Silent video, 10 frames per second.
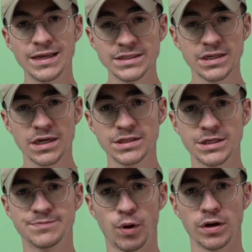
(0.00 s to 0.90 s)
Inside
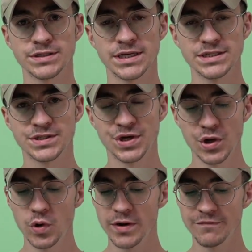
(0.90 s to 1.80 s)
this box is
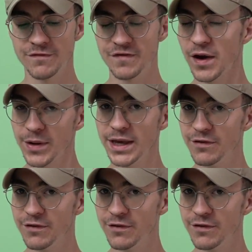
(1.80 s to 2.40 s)
two very,